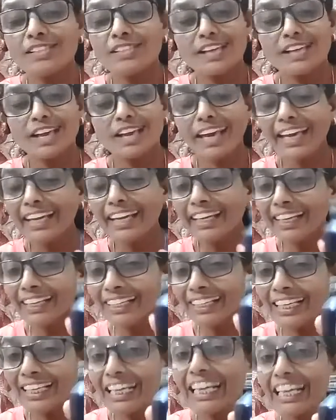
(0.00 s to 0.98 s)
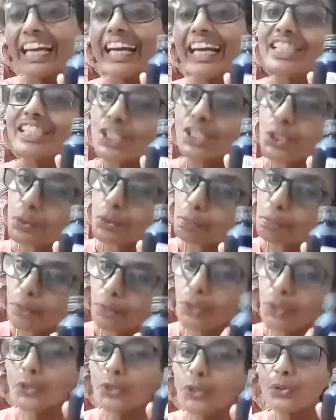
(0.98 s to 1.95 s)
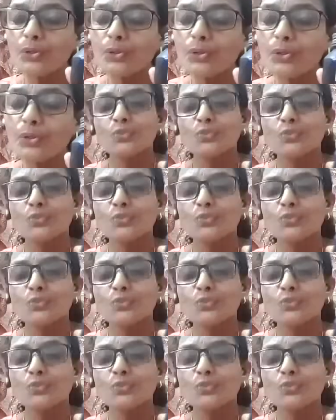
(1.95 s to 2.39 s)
ink? It's blue.